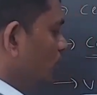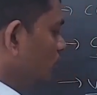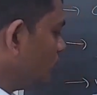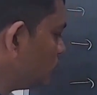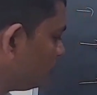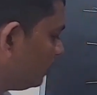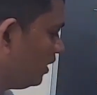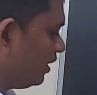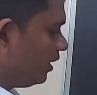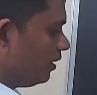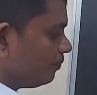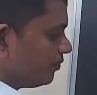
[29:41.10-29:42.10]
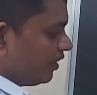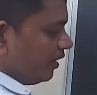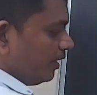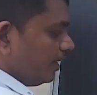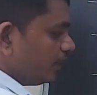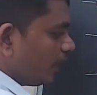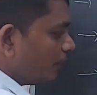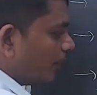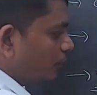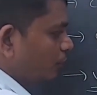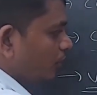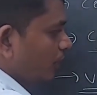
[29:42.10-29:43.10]
Usually in the
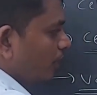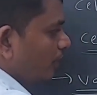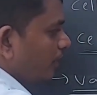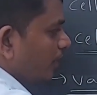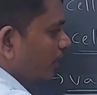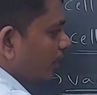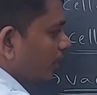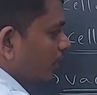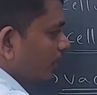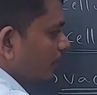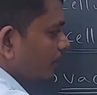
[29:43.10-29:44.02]
mitochondria